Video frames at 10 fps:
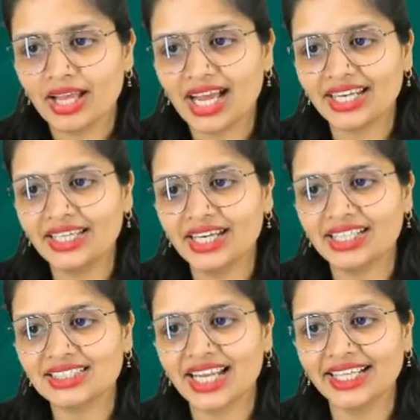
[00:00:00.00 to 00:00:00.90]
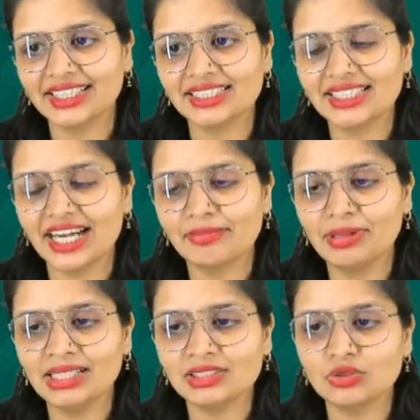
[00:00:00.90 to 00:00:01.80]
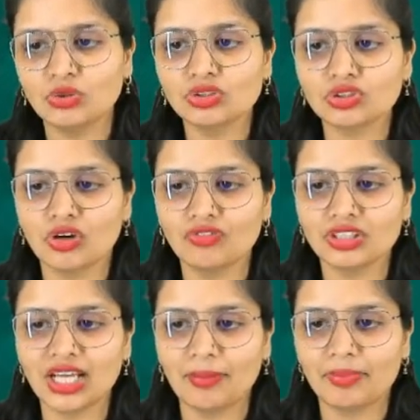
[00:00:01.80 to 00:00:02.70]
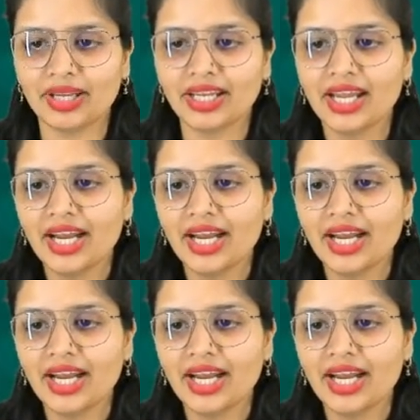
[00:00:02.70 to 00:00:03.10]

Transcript: And here it's like this, that means no storm was happening.